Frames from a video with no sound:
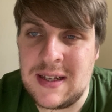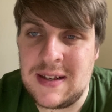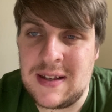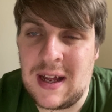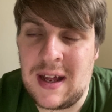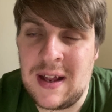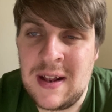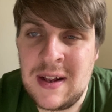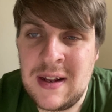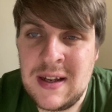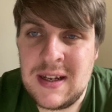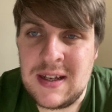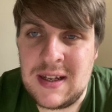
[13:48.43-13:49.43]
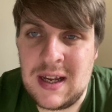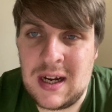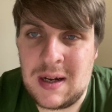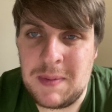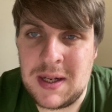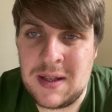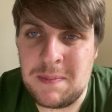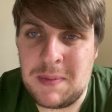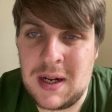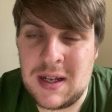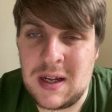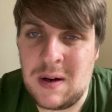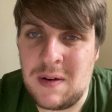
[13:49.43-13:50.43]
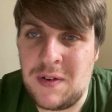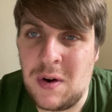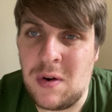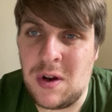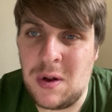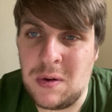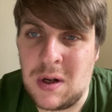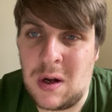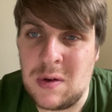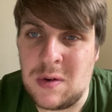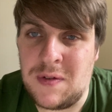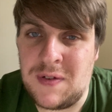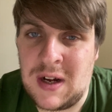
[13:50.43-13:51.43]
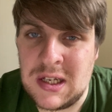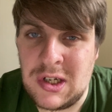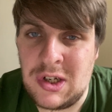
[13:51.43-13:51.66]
And yeah, I mean, bloody hell, if you're a Newcastle fan,